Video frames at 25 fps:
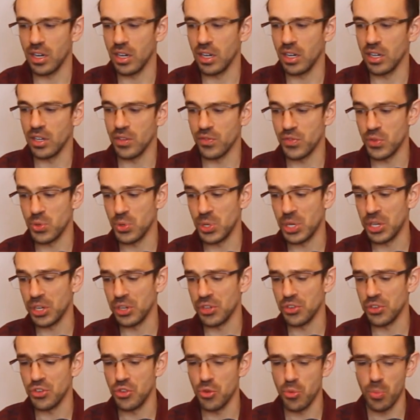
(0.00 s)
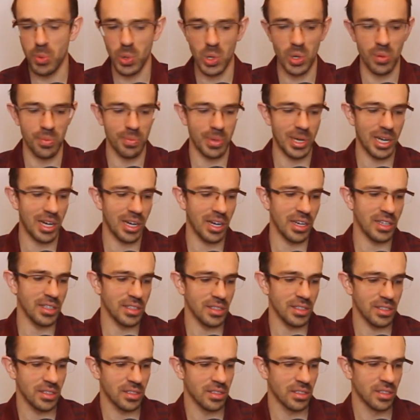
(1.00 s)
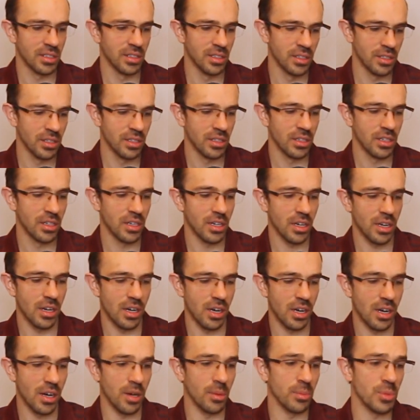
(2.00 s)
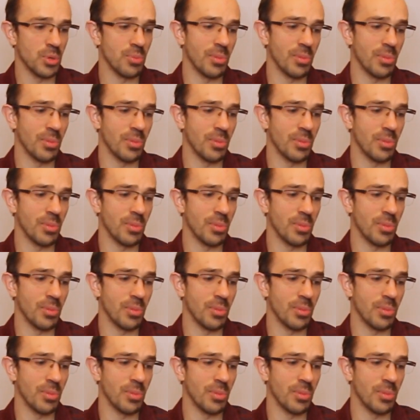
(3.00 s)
If you need a new burn pot, you